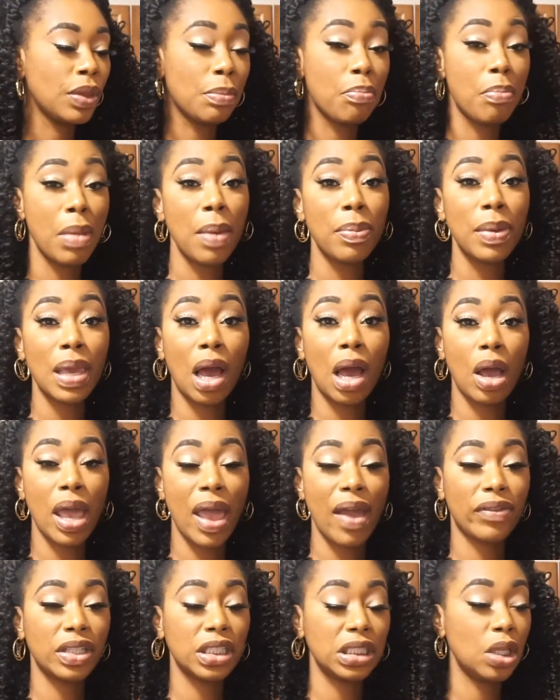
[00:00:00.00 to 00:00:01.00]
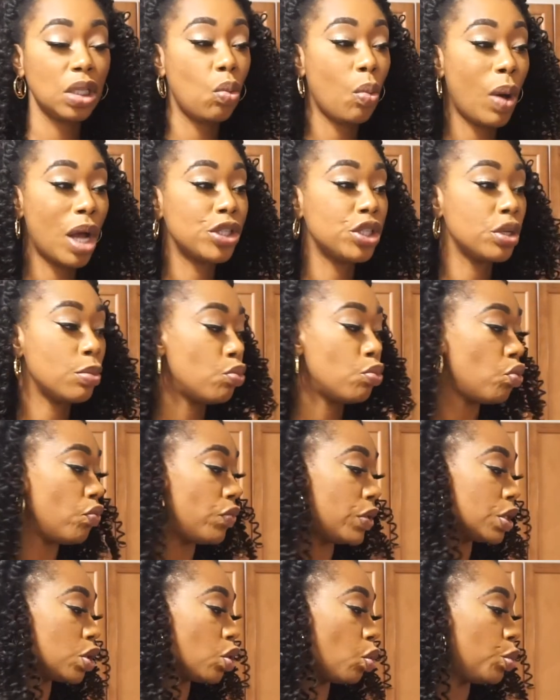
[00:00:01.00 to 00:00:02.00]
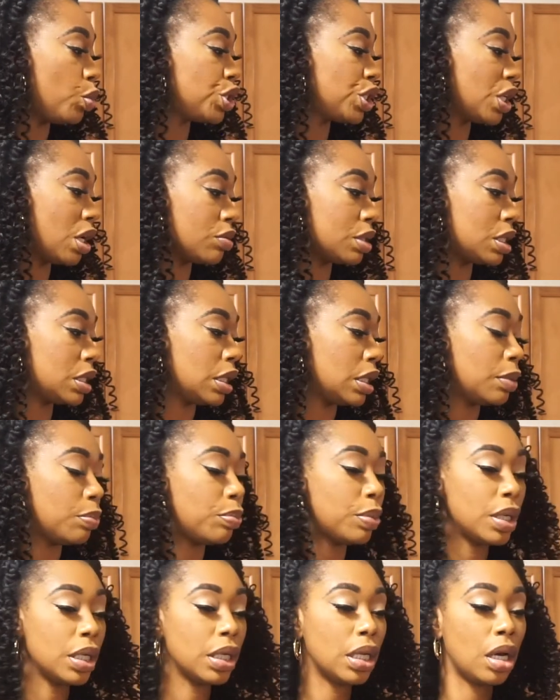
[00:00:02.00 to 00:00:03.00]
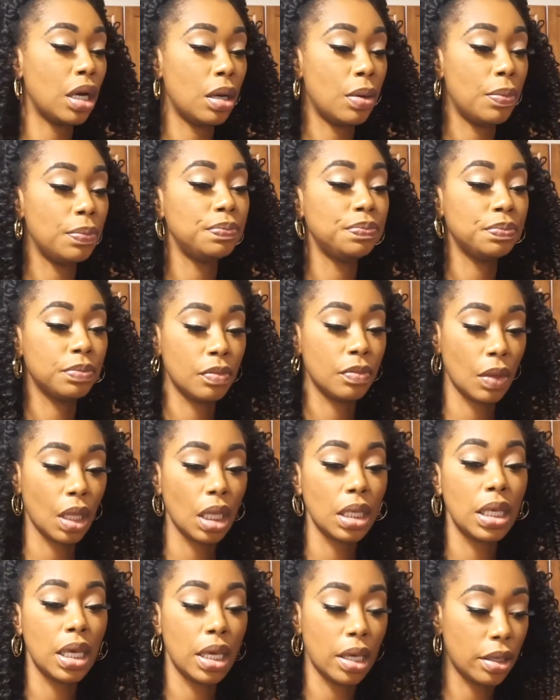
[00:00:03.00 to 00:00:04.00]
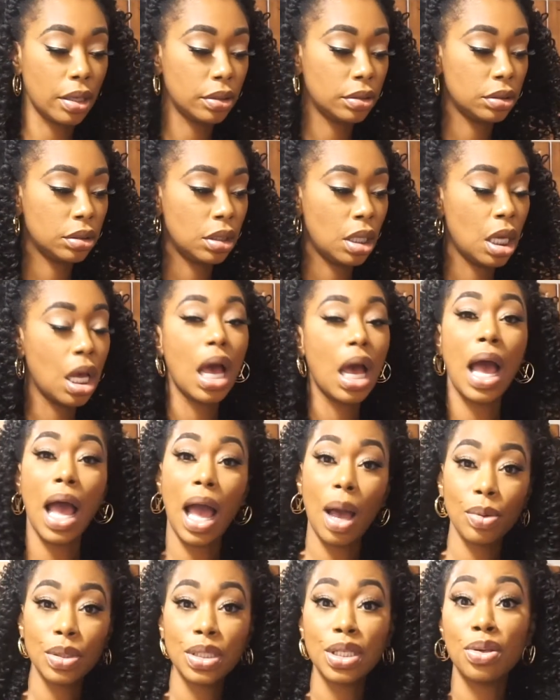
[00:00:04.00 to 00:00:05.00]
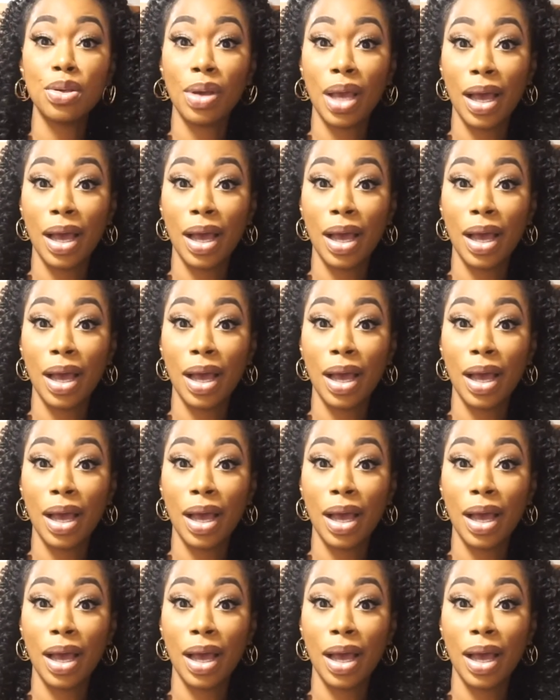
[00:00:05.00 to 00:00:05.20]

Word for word: Maybe I'll actually watch a movie, so we shall see. But um, yeah, I will see you